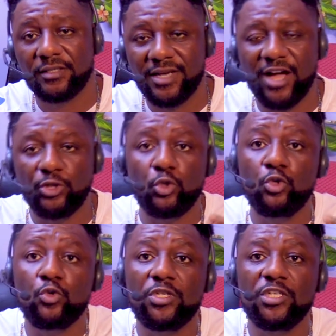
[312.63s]
Now, to
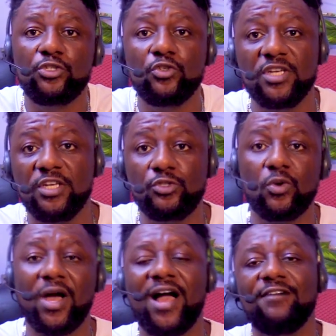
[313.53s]
do this, you need to
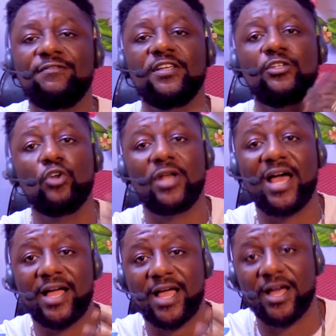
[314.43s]
have the
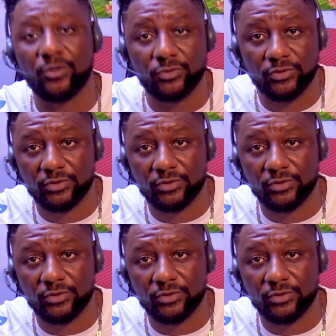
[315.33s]
dollar account.